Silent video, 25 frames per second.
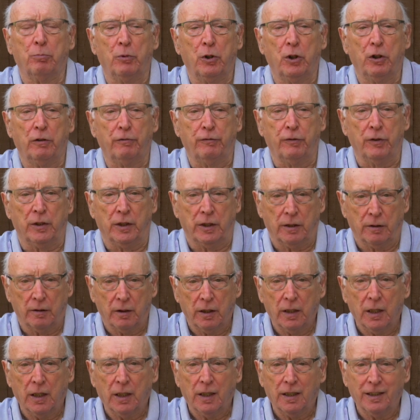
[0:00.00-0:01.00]
Murphy,
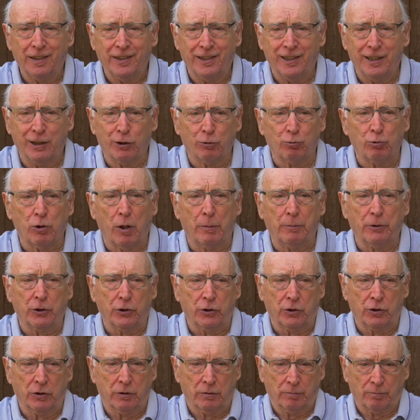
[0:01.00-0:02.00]
Neil
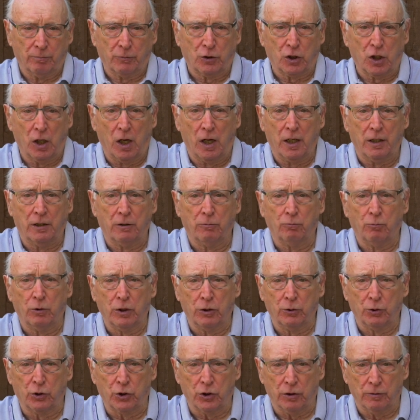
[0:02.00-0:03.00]
Robertson, Tyron
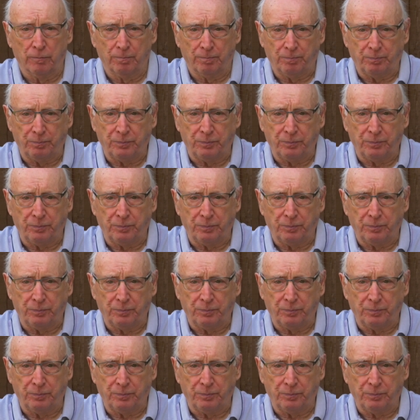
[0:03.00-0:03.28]
Wilson,